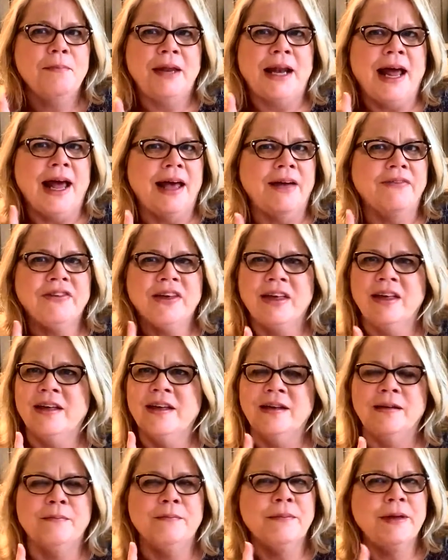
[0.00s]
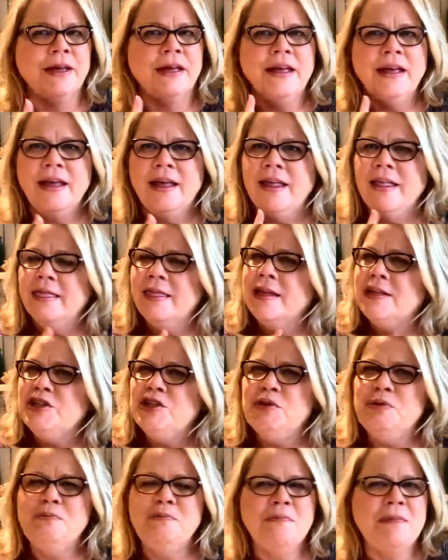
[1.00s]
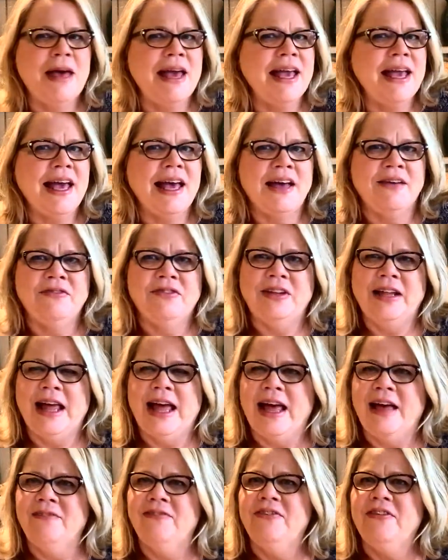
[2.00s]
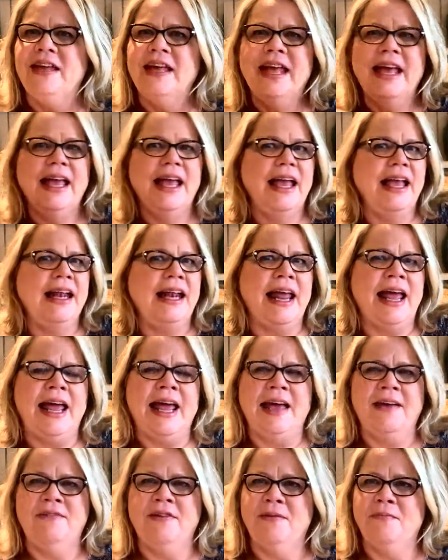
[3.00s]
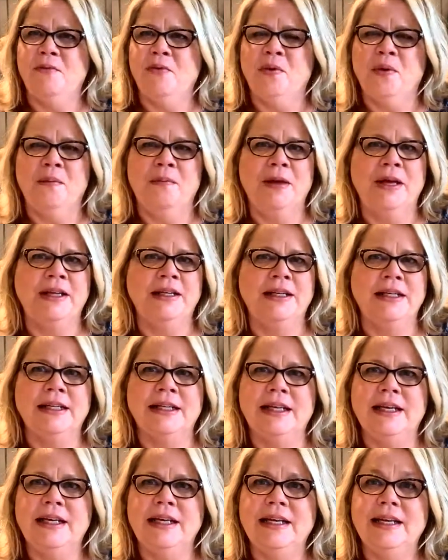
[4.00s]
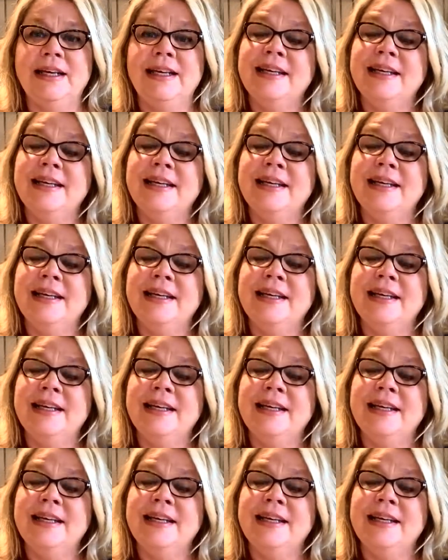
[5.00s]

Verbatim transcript: But I've come that you may have life and have it more abundantly.